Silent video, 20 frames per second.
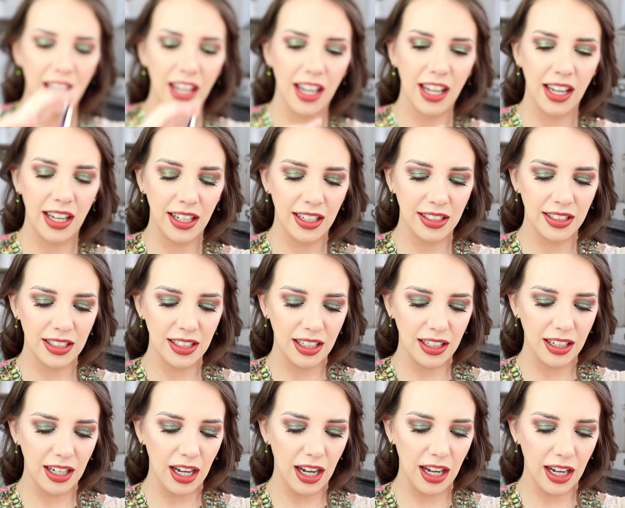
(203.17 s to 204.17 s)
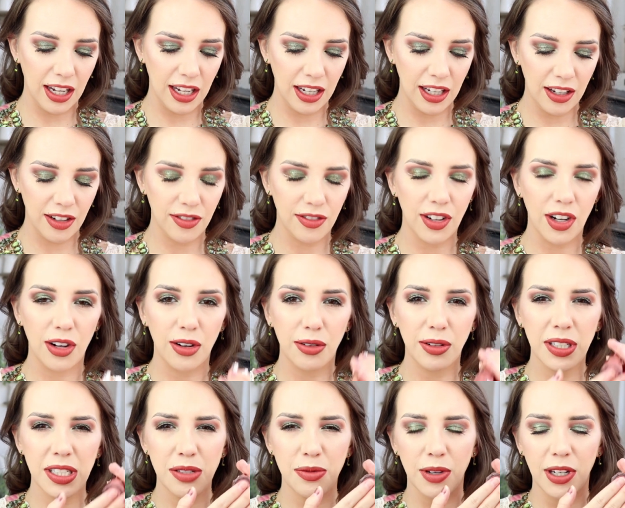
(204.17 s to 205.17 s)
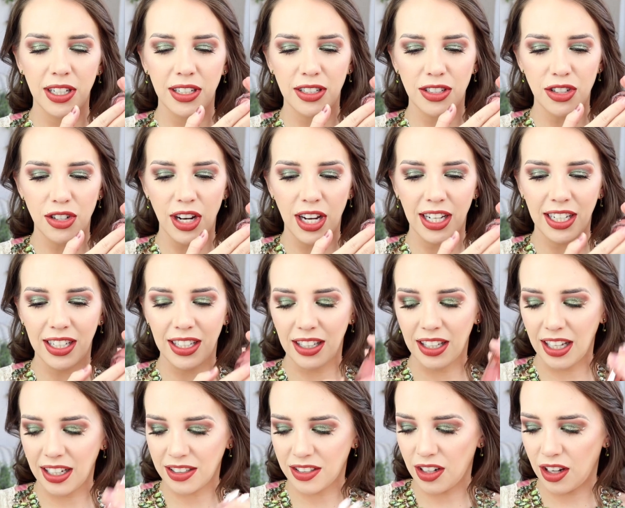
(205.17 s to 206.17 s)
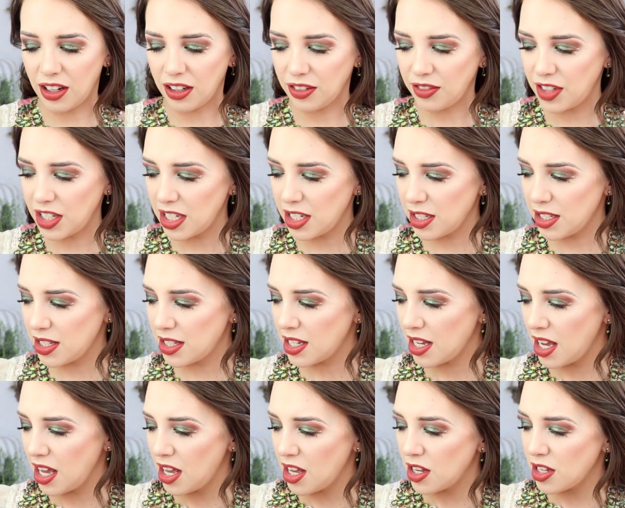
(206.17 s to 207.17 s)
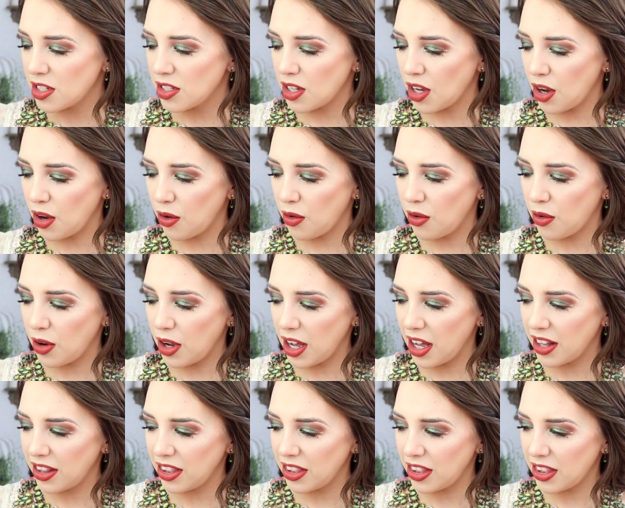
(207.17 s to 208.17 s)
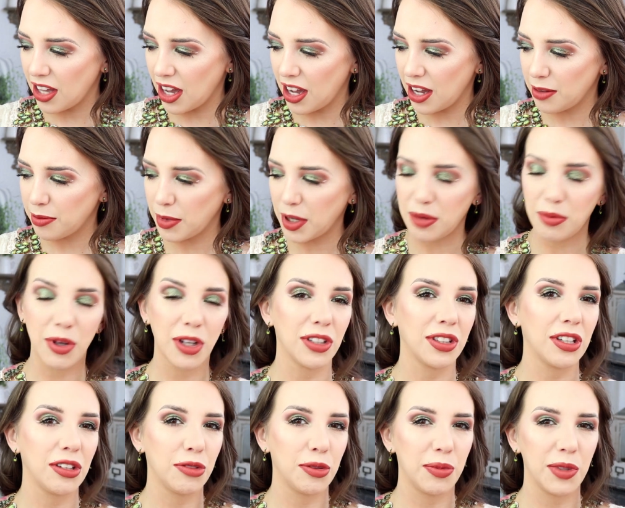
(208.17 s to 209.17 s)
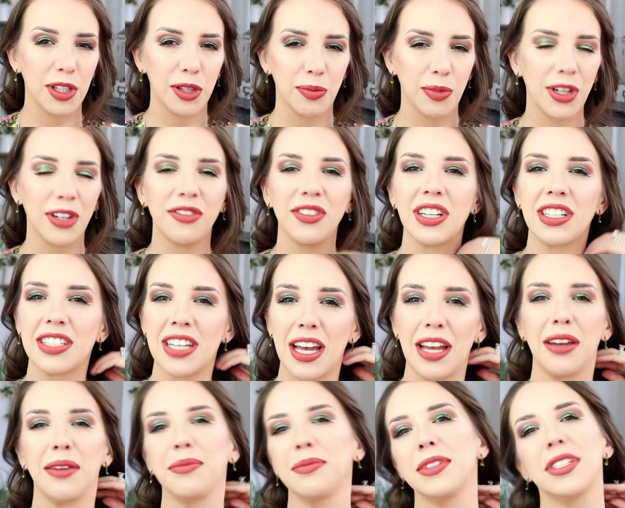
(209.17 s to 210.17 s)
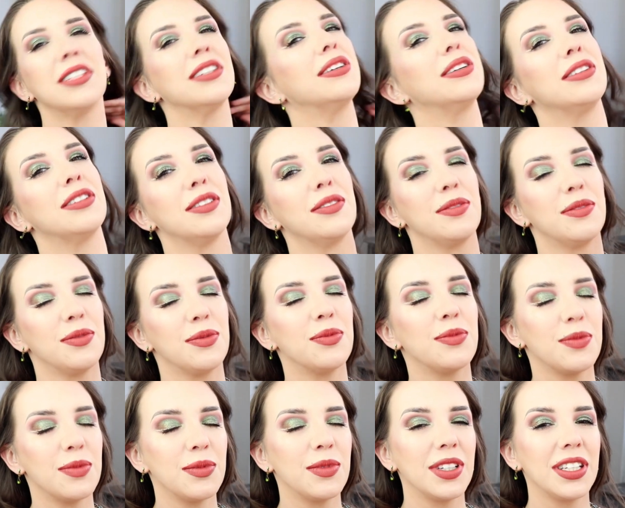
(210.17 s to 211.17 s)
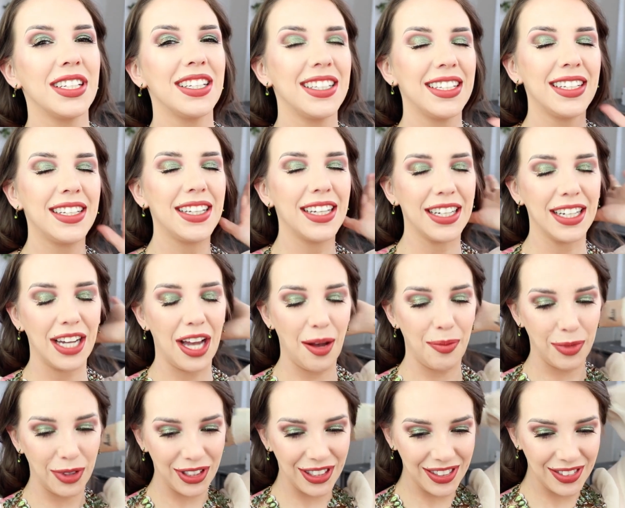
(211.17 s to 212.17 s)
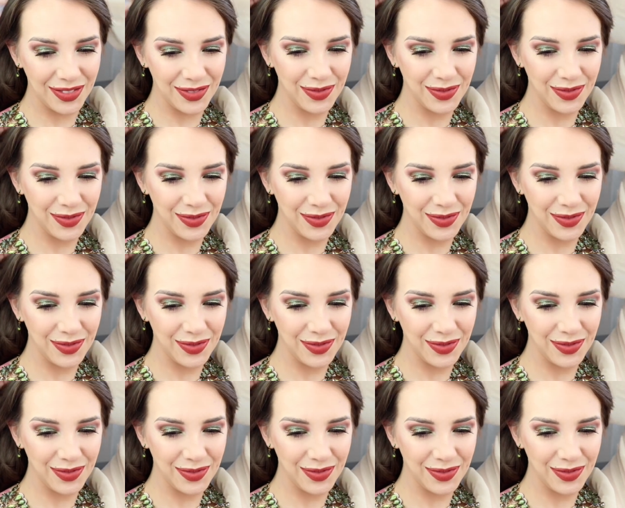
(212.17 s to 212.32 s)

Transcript: and I have always wanted to try and collect all of these. So I thought my birthday would be the perfect time to get a couple.